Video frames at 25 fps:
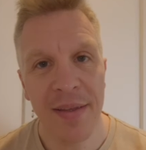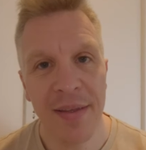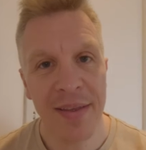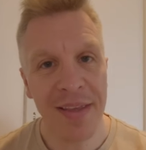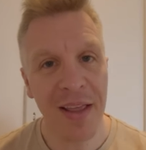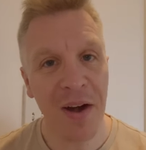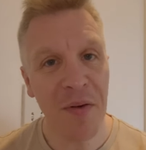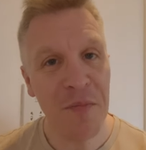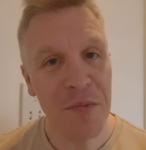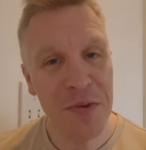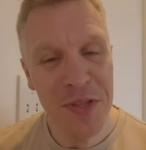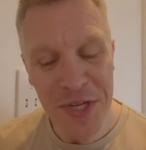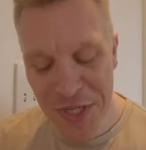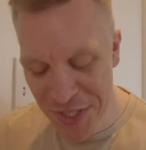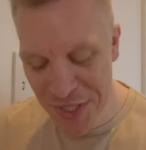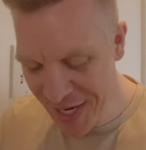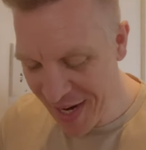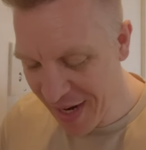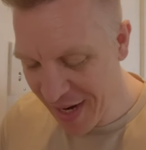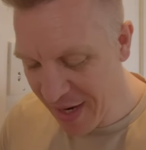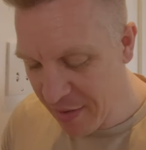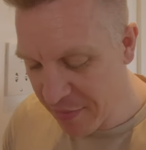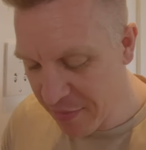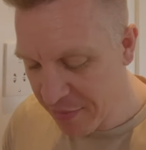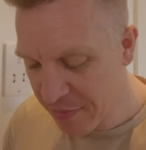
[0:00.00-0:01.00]
get on with the
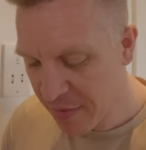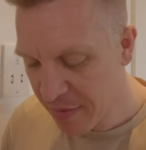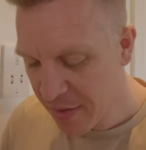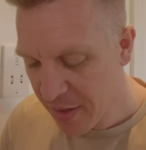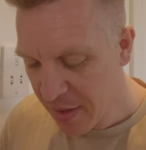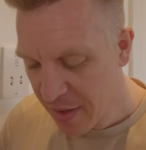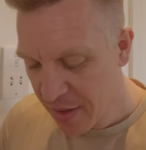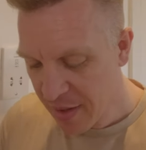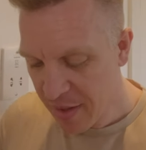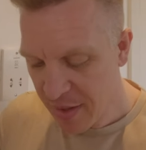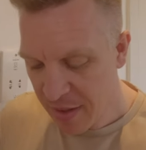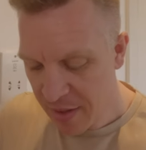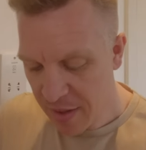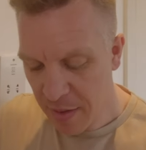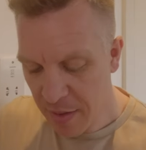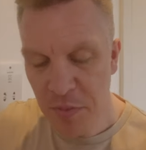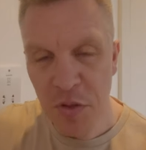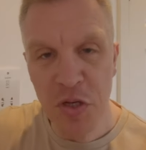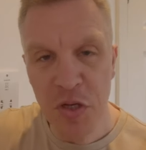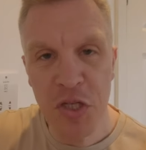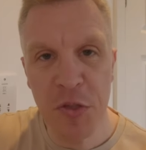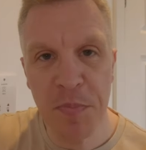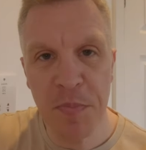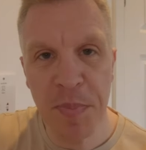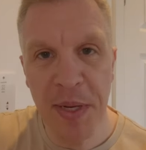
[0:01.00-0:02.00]
shave. We're
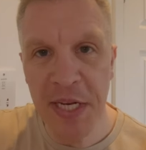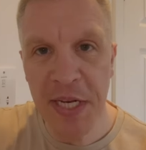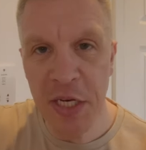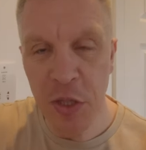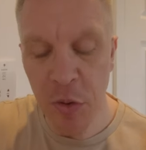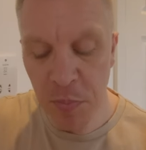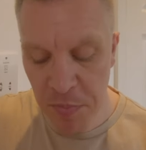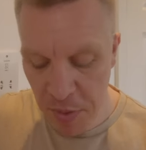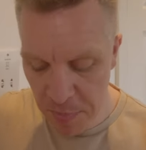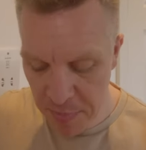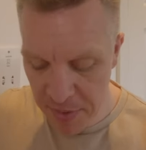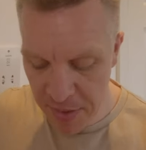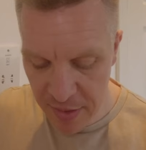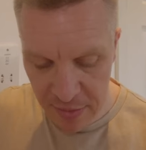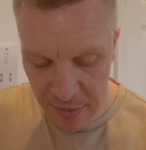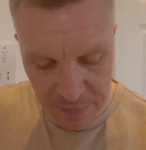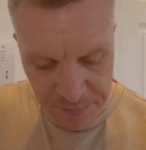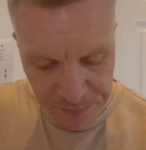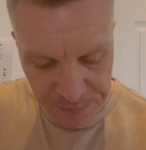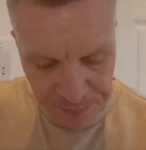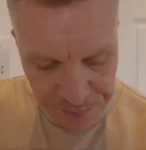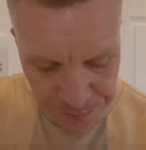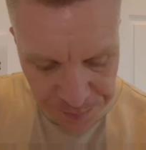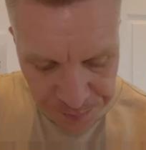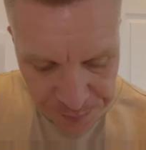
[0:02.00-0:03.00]
going to speed it up a
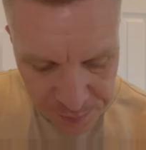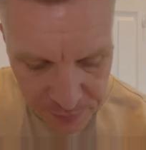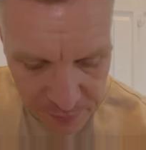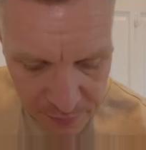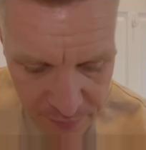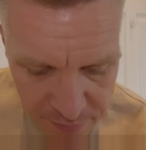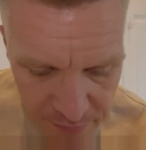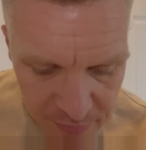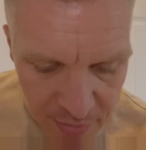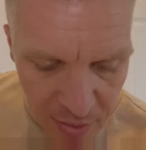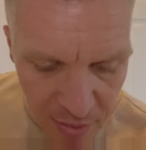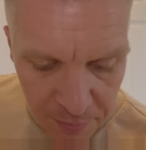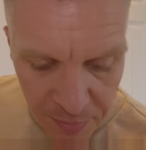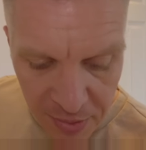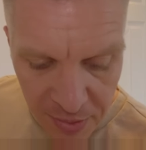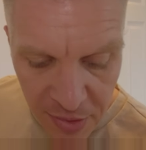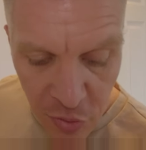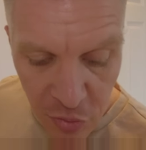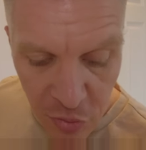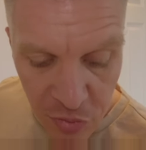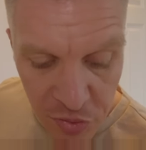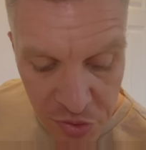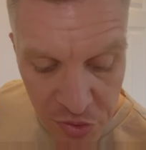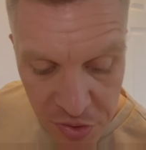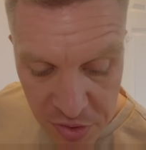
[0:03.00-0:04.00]
bit
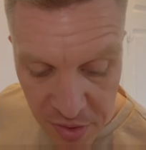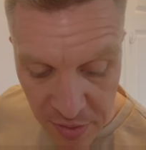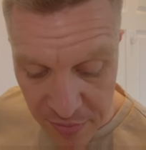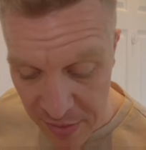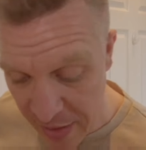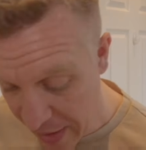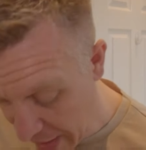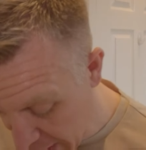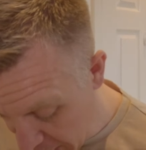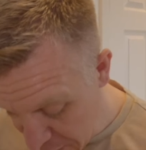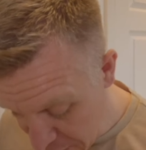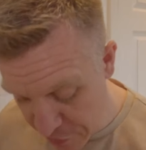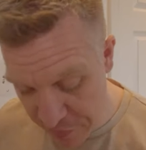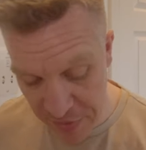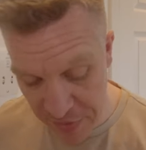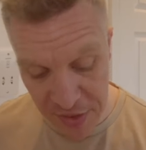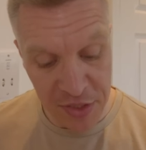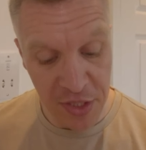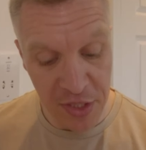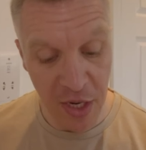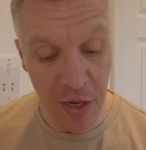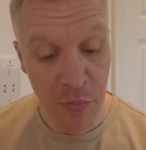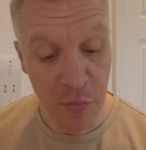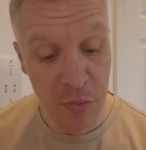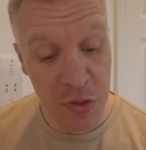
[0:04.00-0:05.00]
because the last
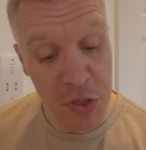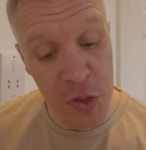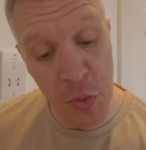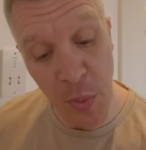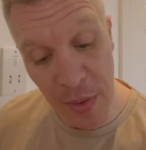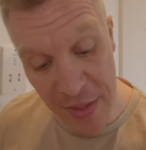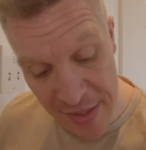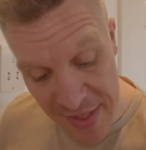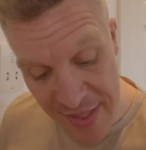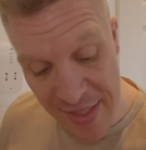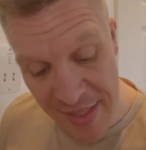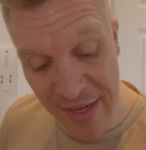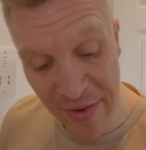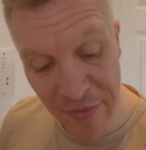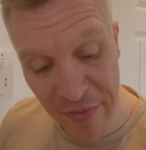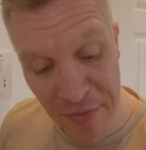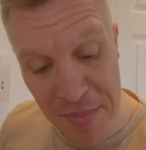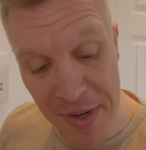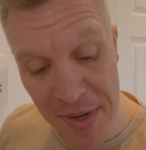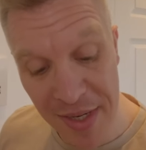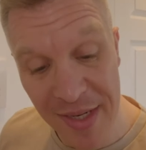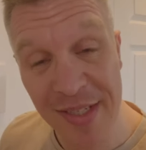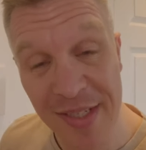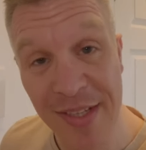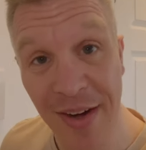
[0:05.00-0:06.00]
video was 27
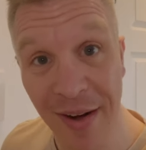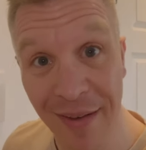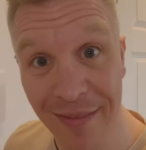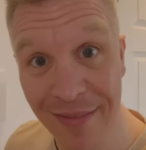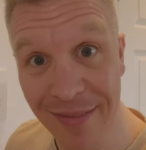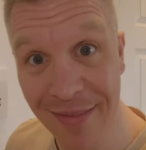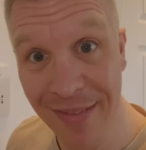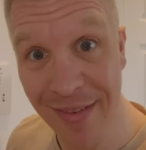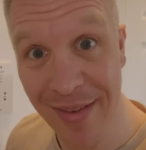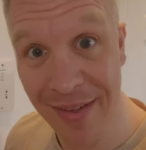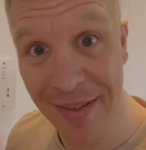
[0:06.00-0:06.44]
minutes long.